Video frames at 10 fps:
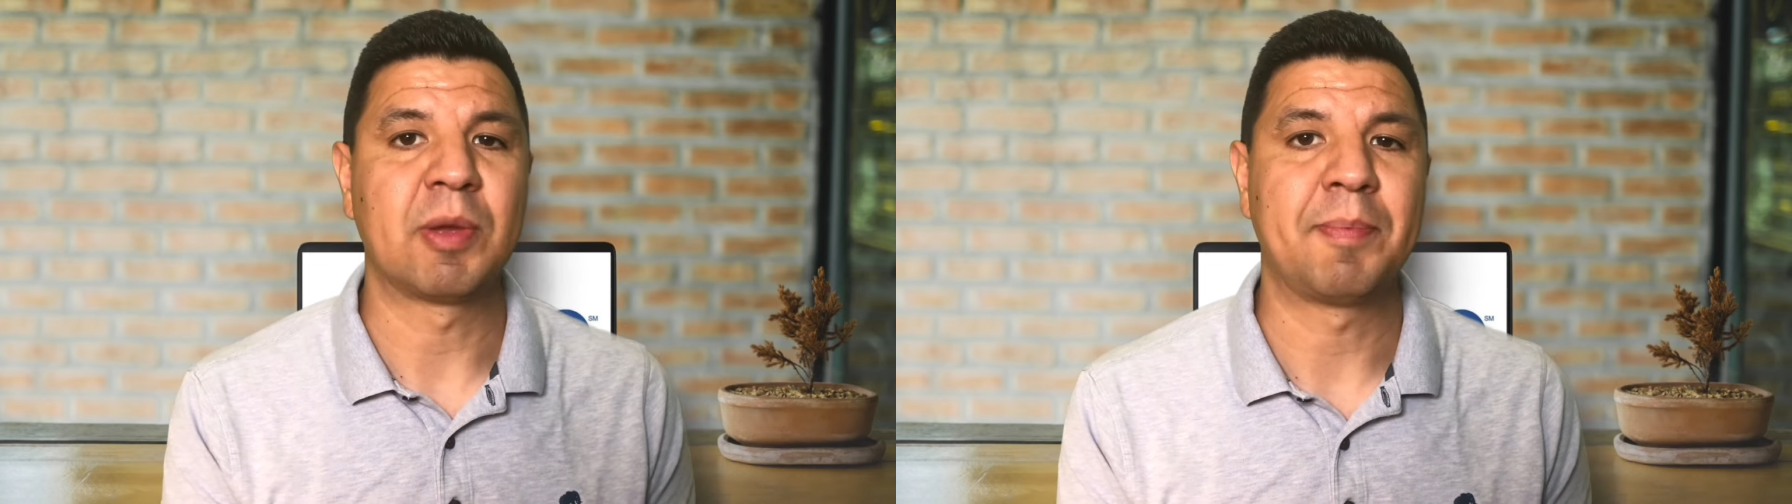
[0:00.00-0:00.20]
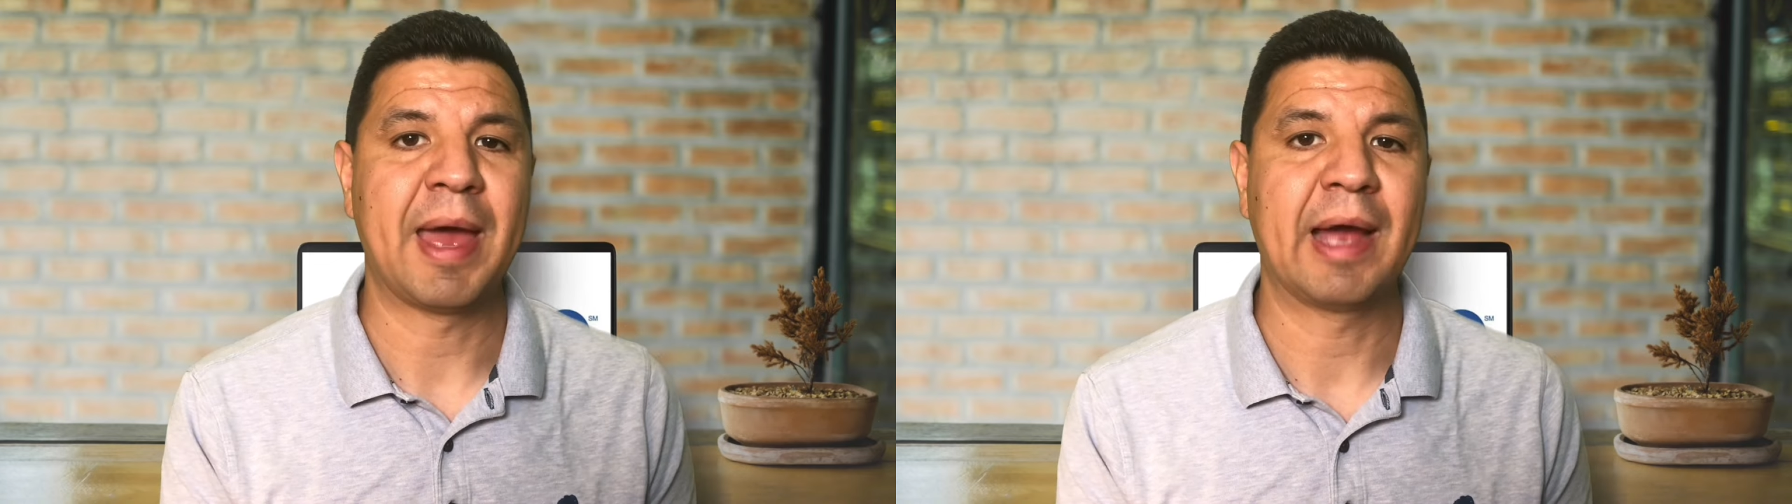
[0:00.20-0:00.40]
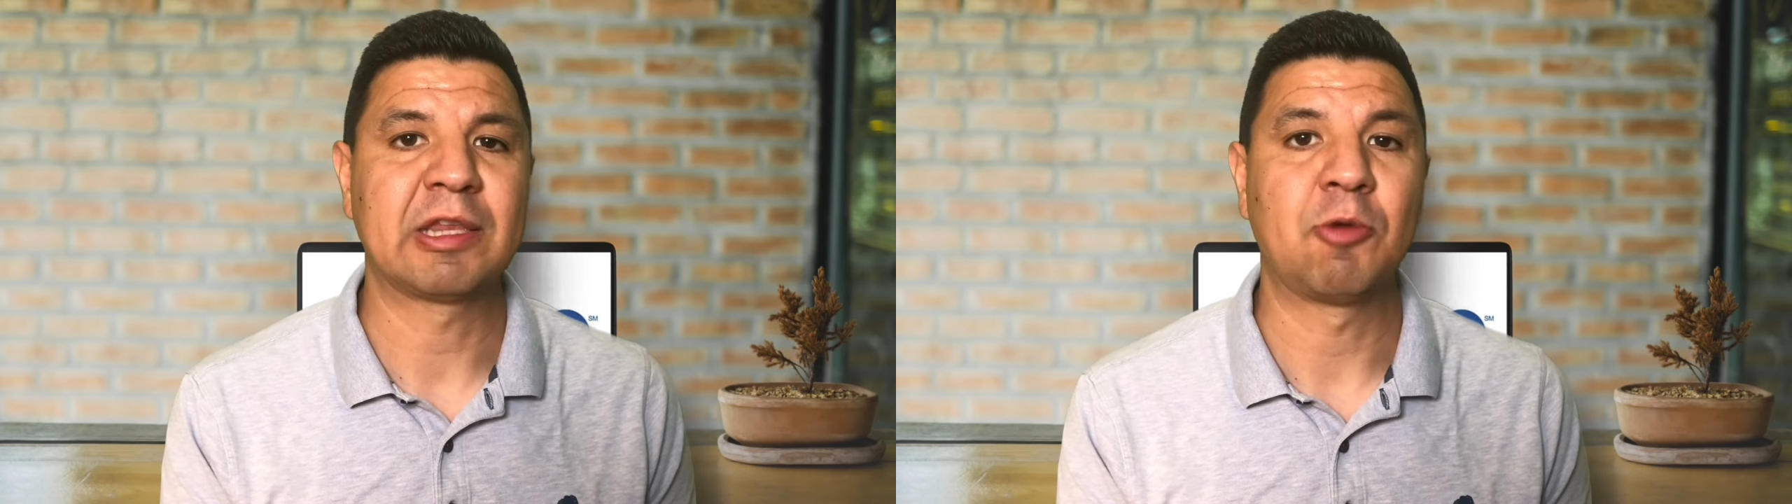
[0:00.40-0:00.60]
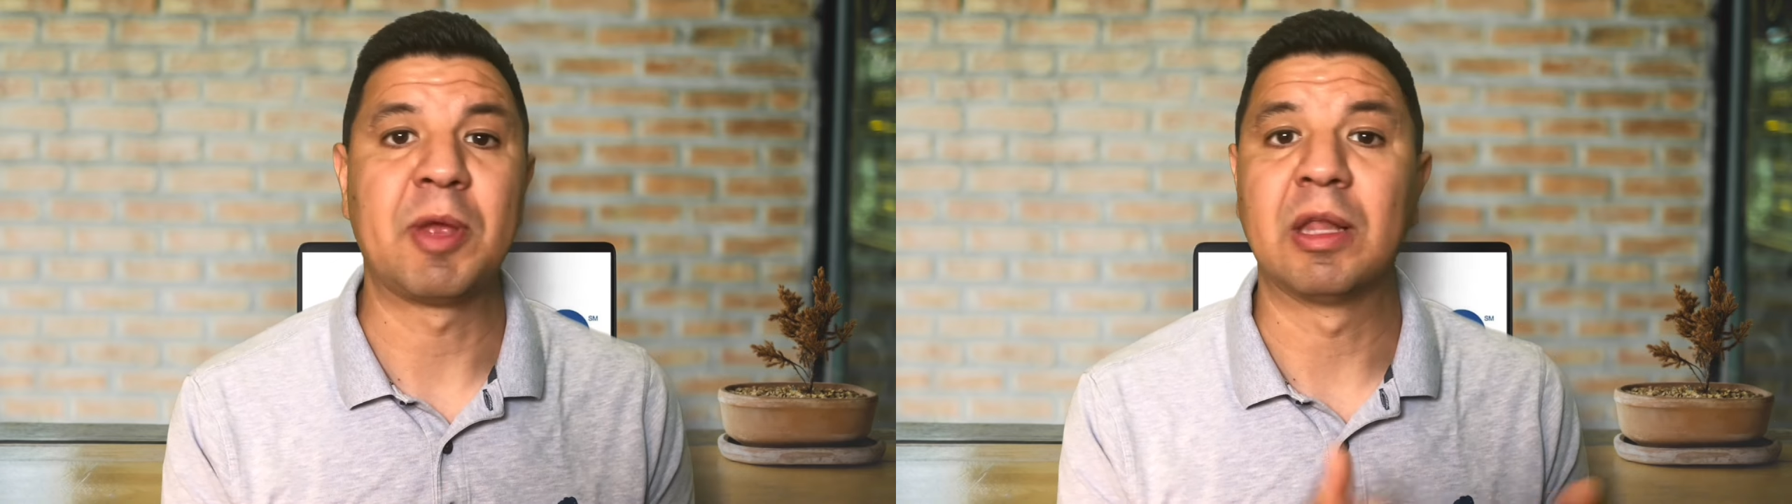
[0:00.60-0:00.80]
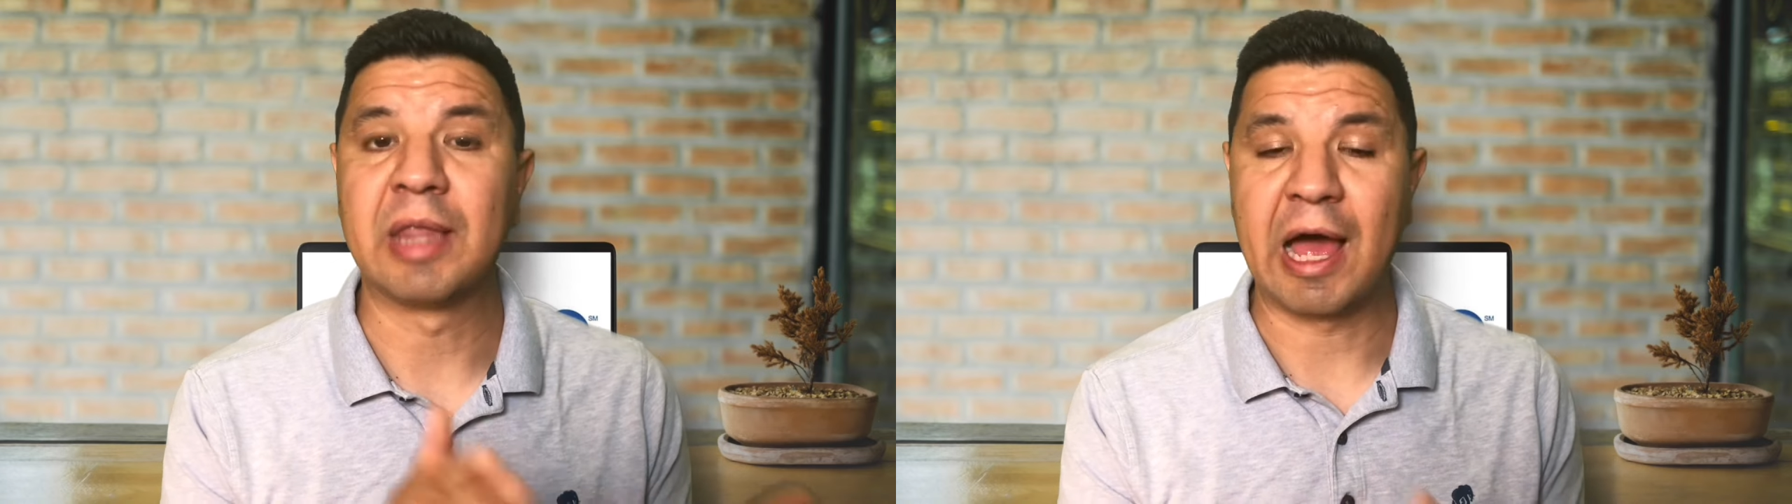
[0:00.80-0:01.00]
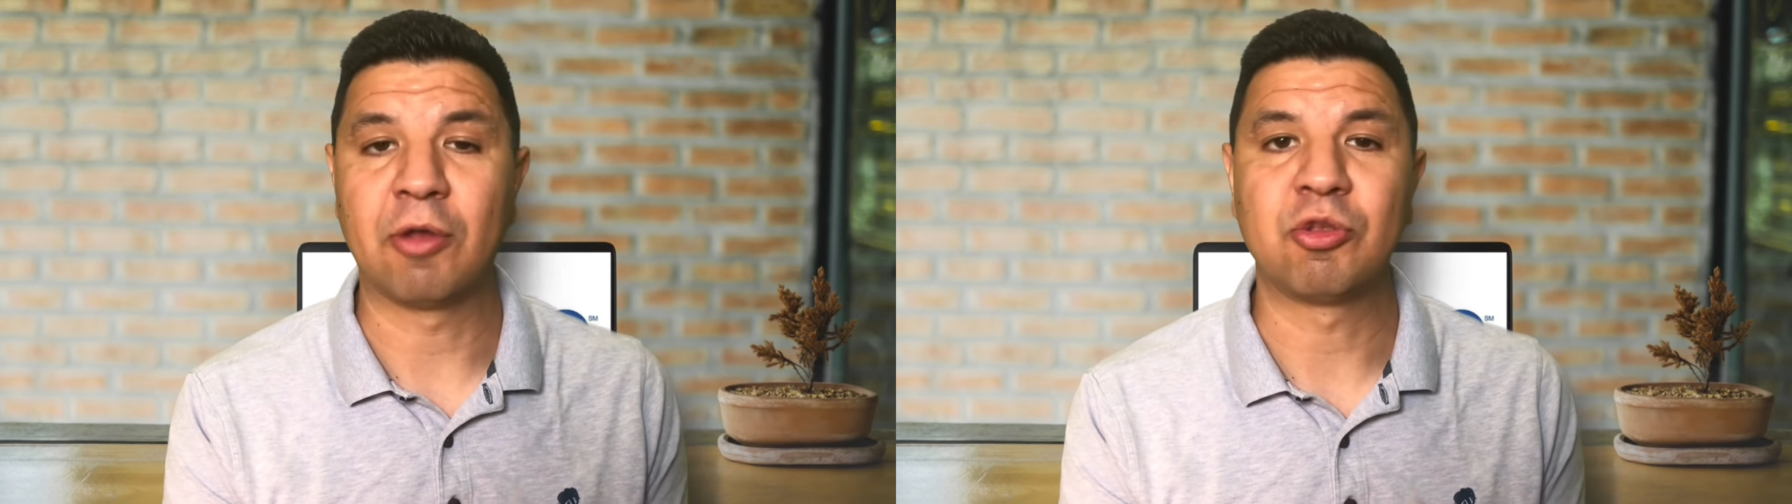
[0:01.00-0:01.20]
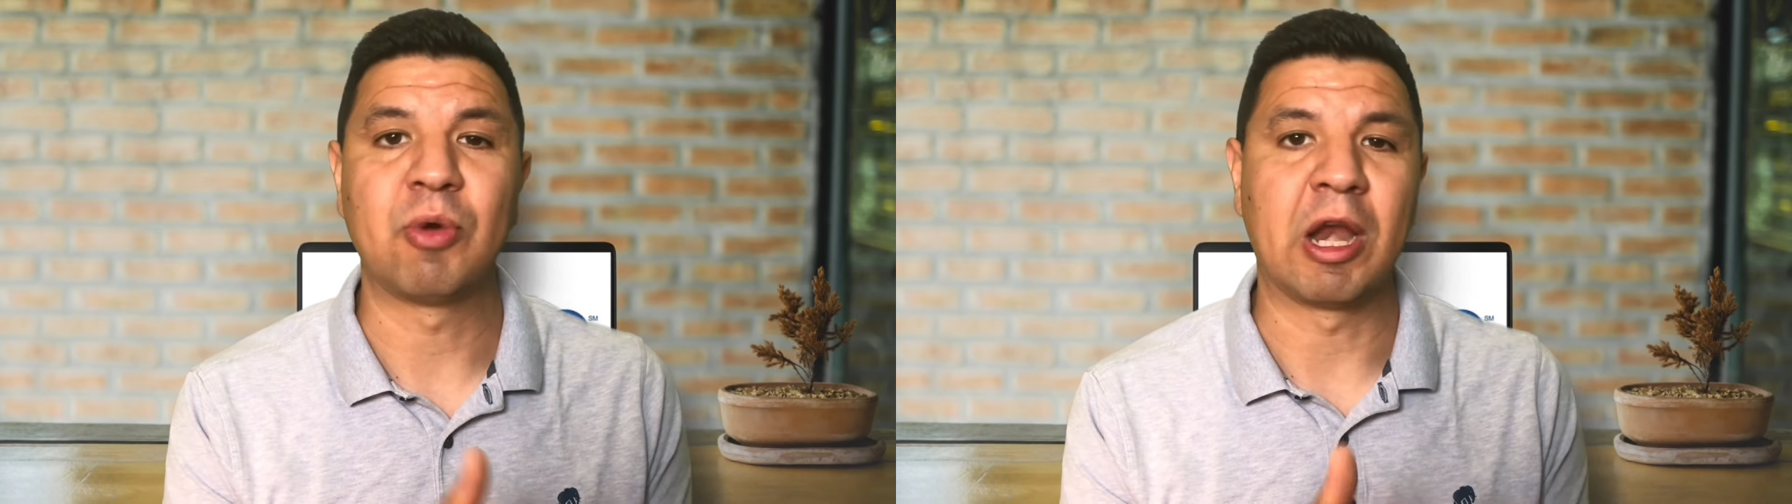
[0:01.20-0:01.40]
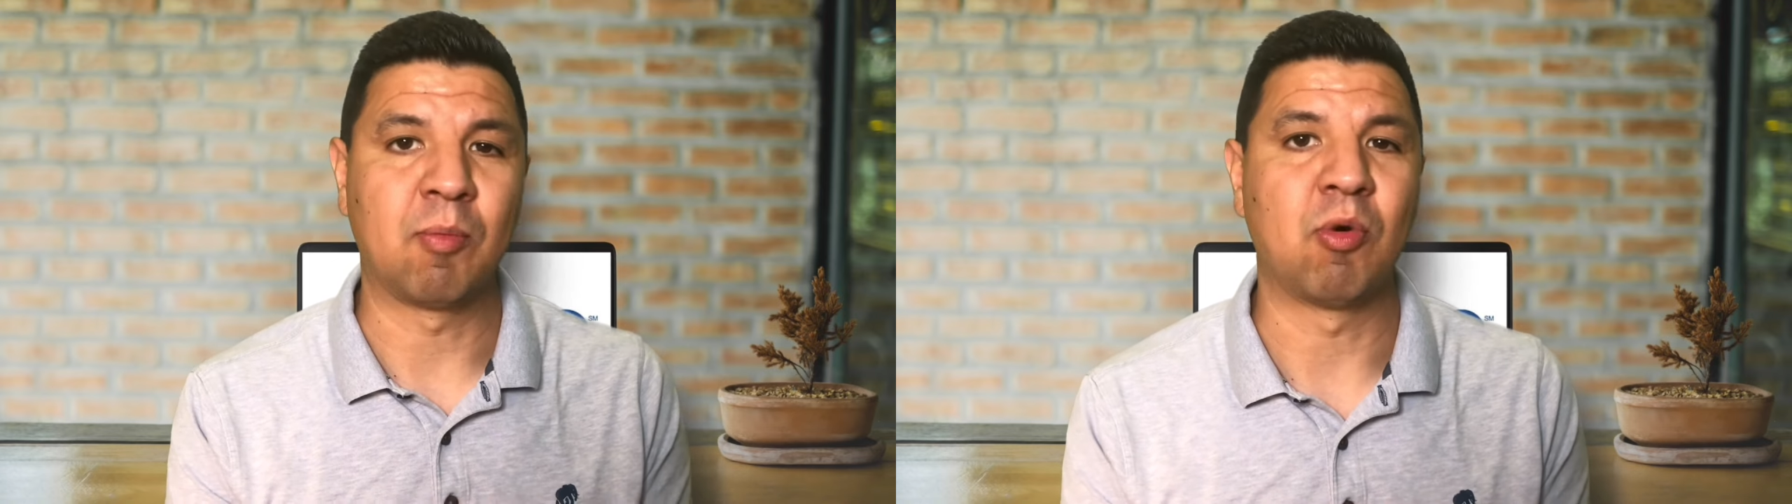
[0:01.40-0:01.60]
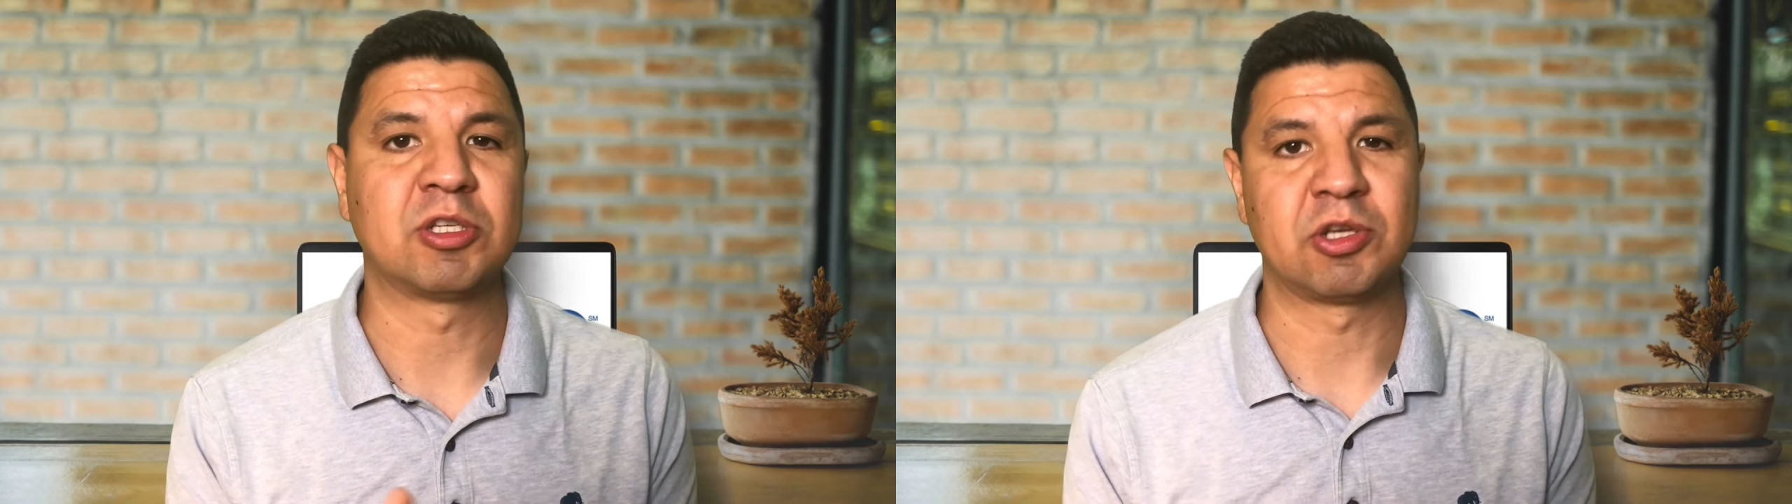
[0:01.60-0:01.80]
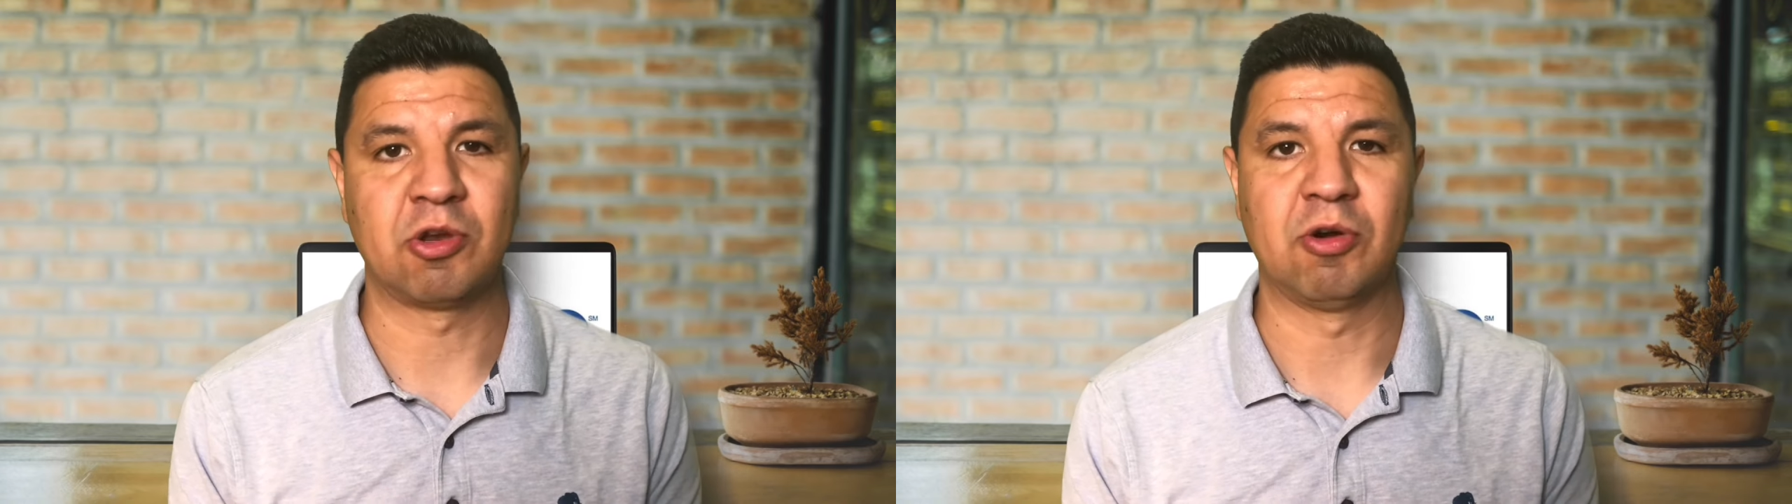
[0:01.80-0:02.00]
pack that will be allowed through airport
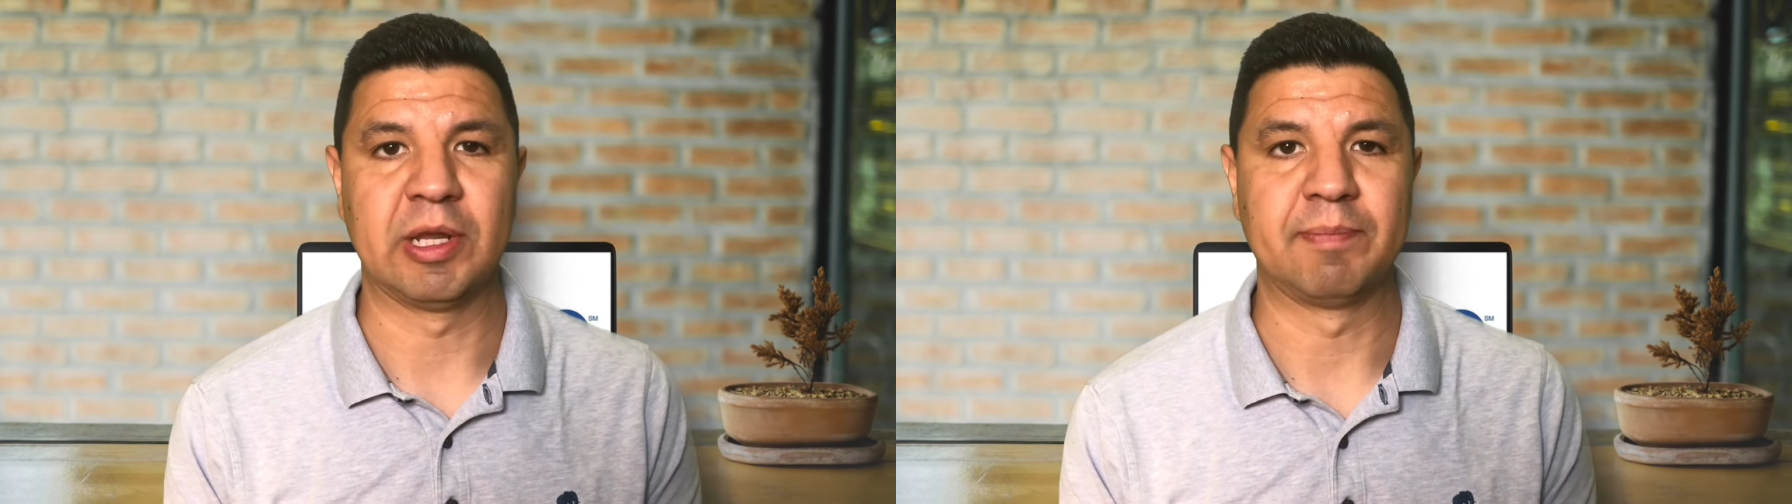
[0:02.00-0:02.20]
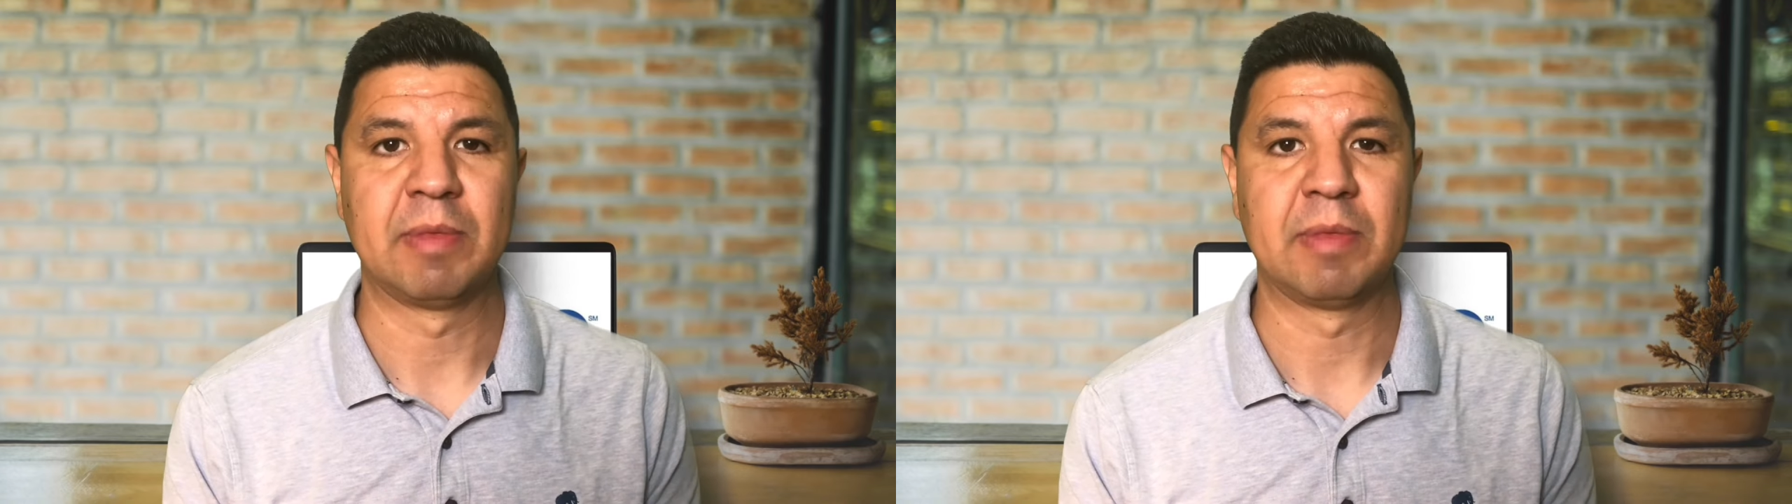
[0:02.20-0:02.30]
security.